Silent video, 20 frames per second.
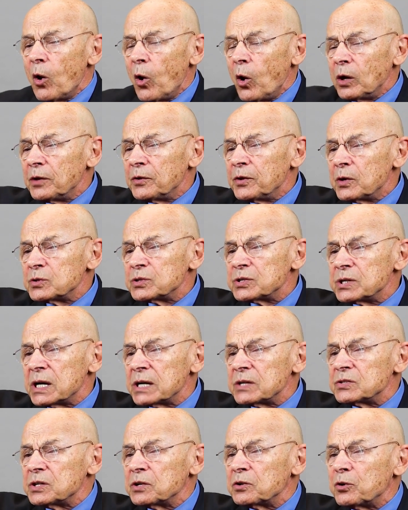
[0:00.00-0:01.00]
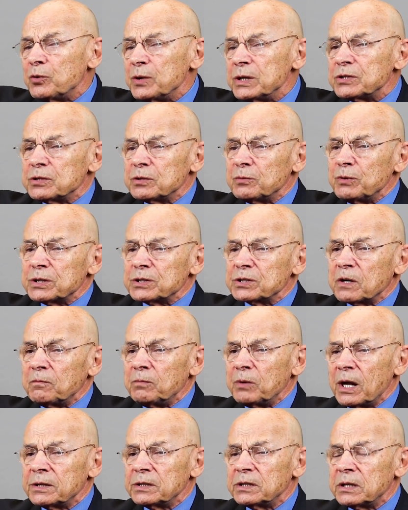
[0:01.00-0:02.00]
All of those things increase the risk
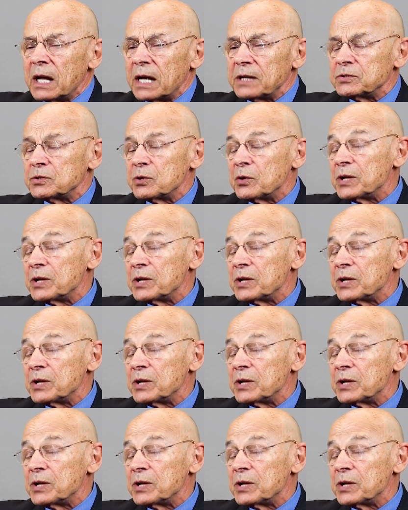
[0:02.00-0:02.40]
of blood clots.